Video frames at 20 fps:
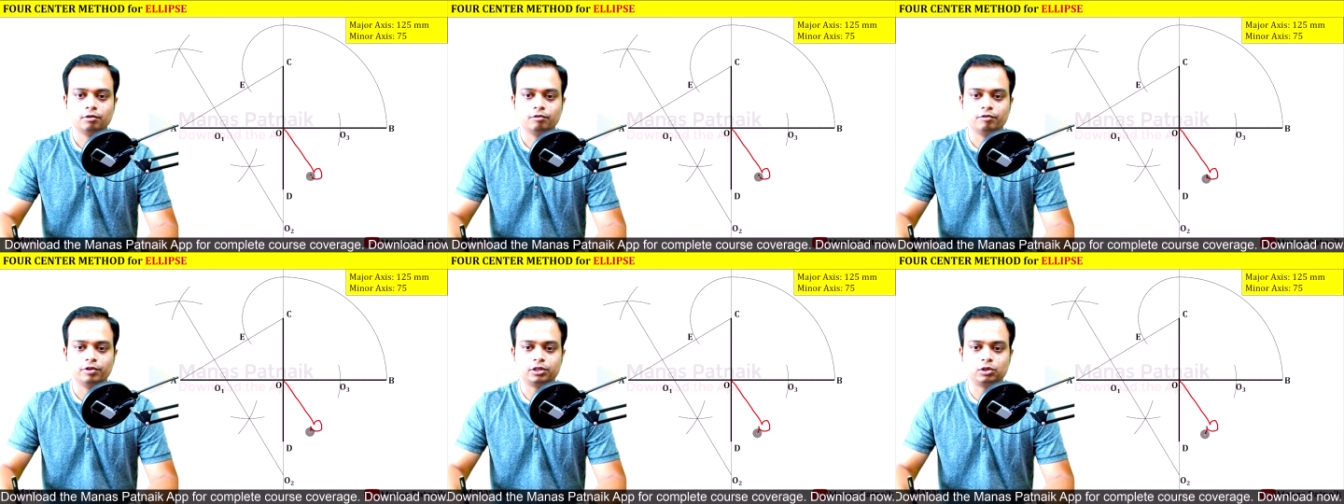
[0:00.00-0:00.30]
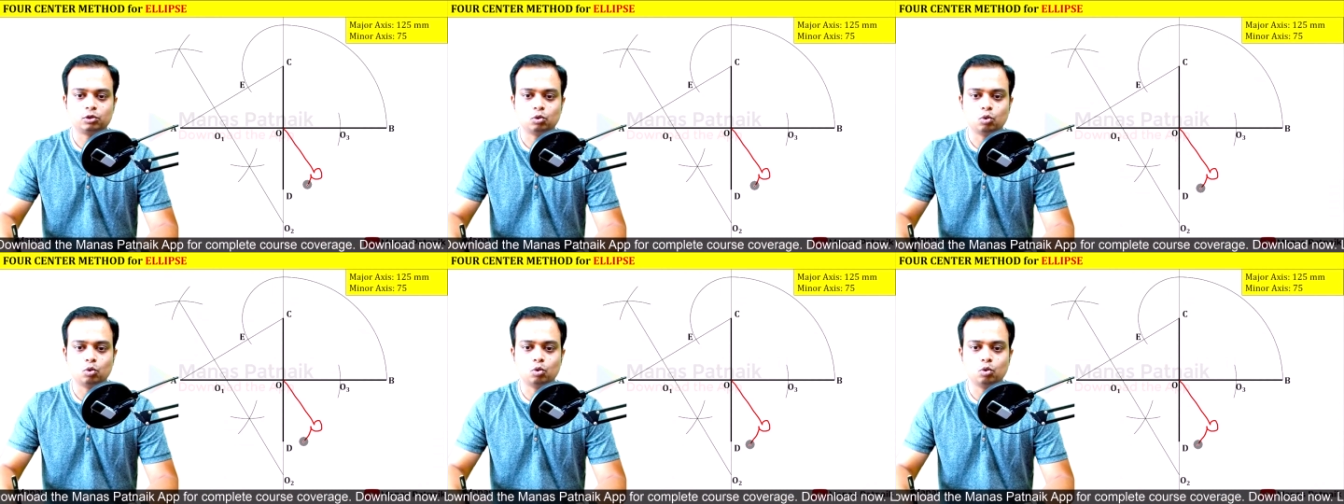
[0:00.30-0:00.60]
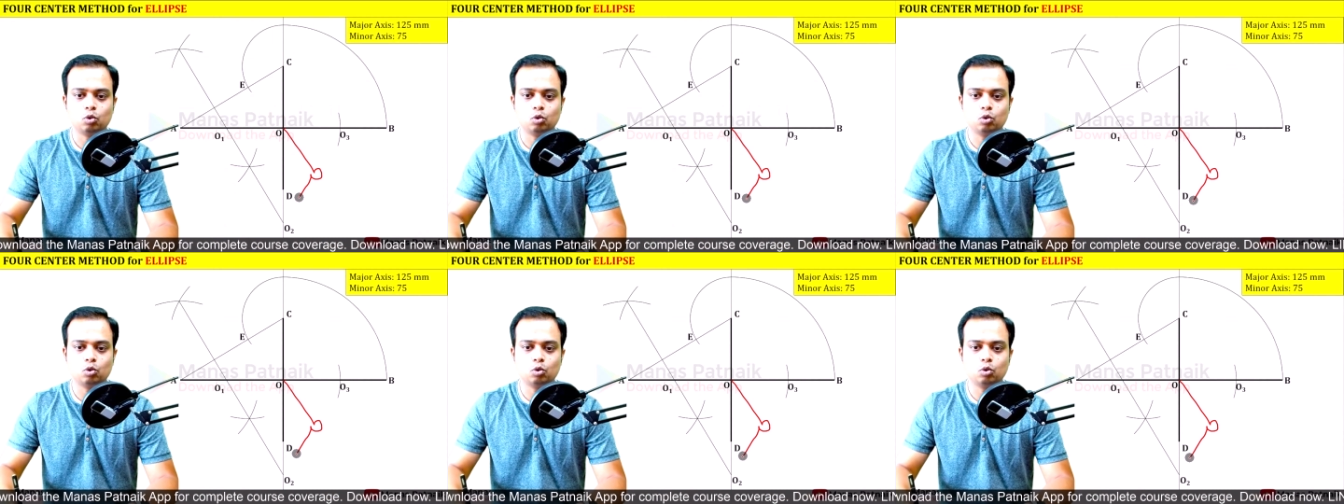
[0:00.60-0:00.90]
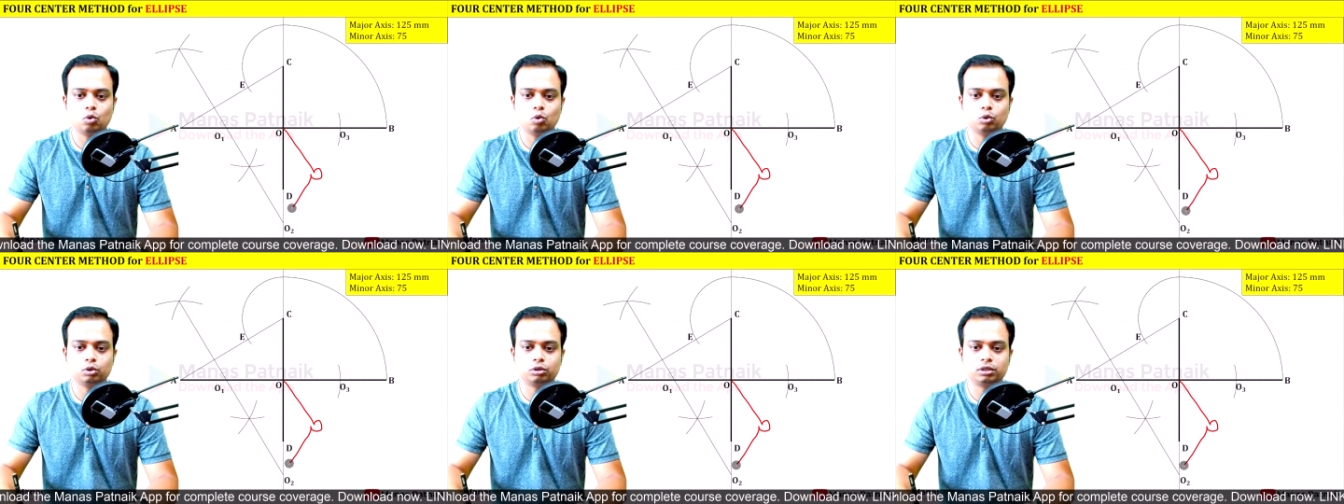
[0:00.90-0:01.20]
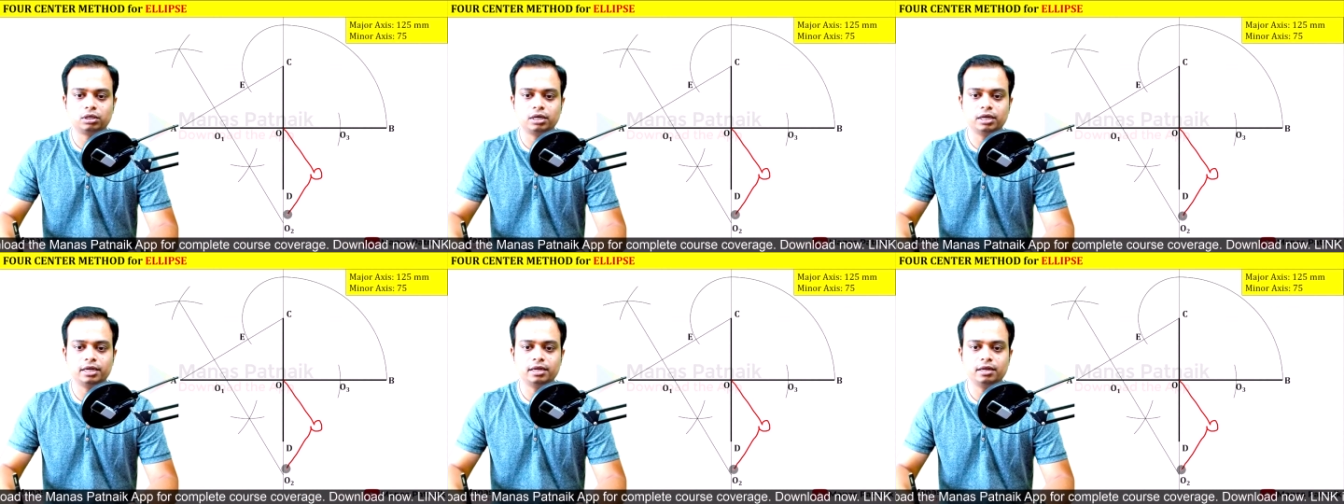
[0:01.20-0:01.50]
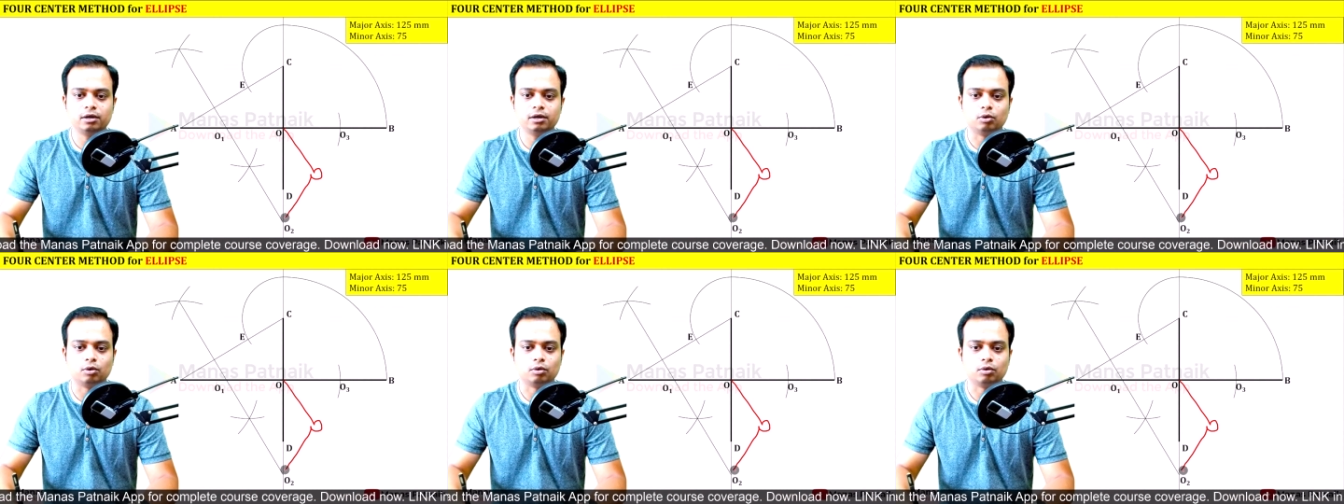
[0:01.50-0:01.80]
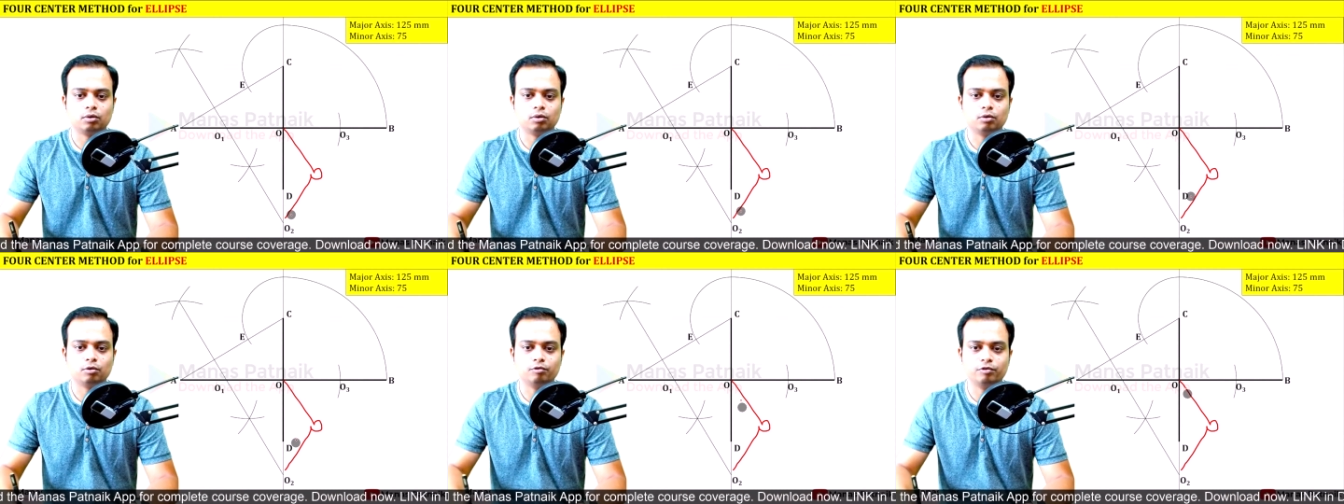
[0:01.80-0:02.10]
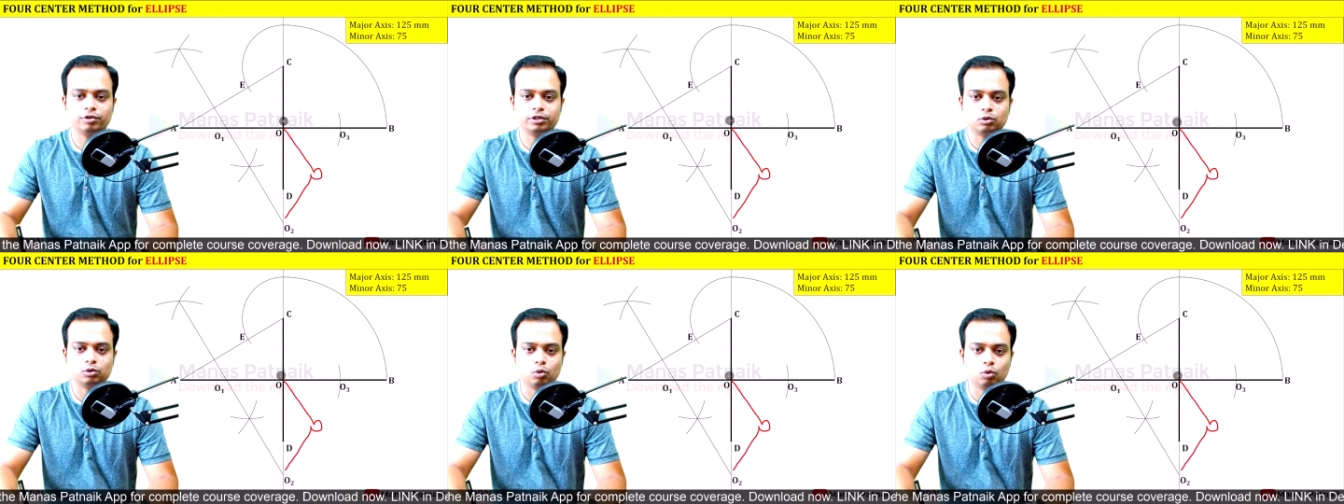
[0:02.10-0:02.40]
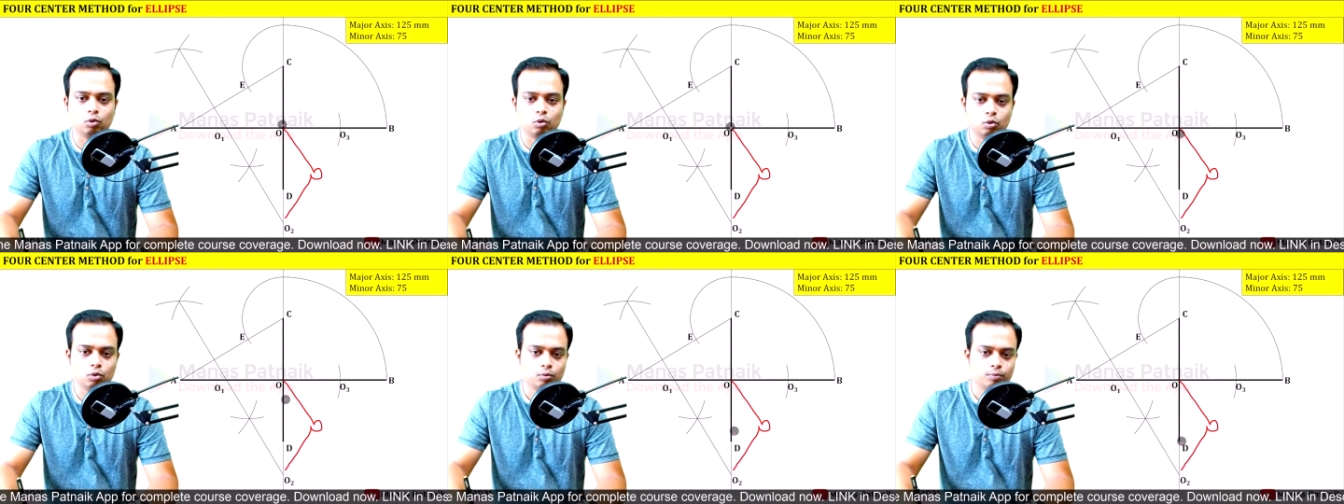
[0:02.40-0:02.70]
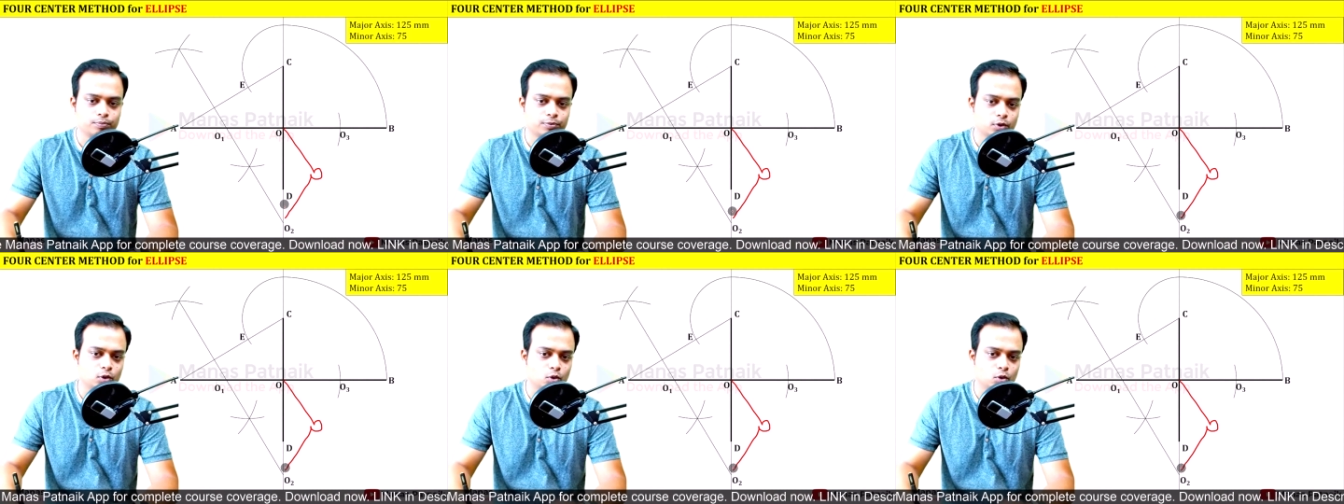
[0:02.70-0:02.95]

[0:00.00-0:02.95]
with O, O3, no, with O,